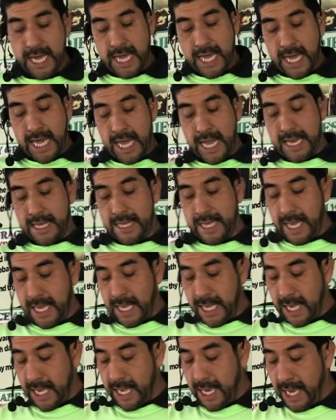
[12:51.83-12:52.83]
And the
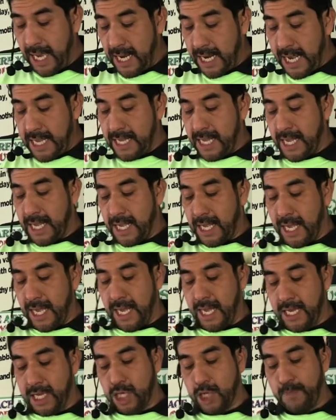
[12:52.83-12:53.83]
king, and the
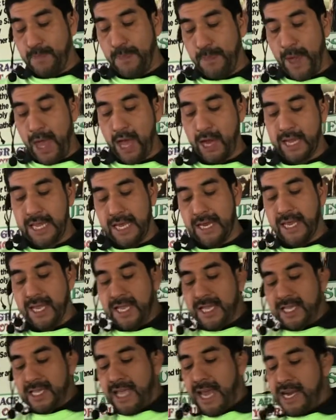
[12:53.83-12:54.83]
king spoke, then he
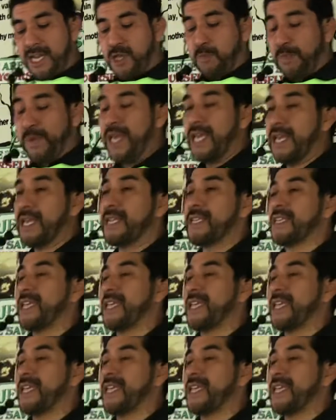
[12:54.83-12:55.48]
started speaking.